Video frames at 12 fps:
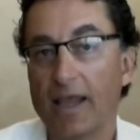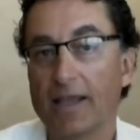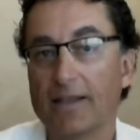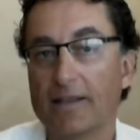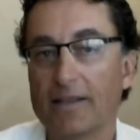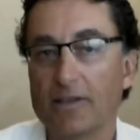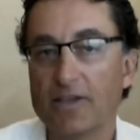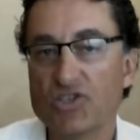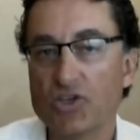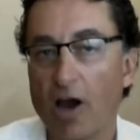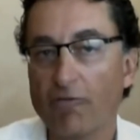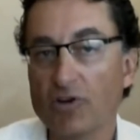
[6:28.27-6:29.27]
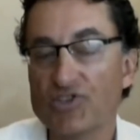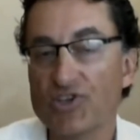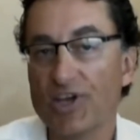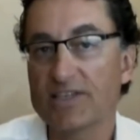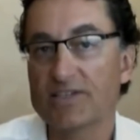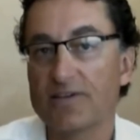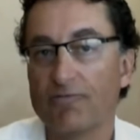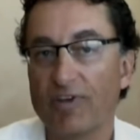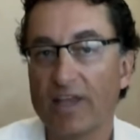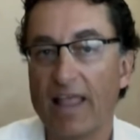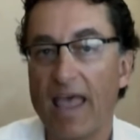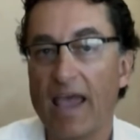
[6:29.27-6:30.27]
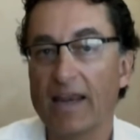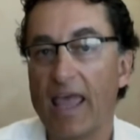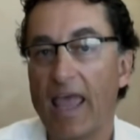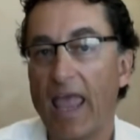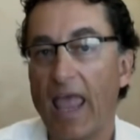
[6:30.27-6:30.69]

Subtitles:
It discovers its VLAN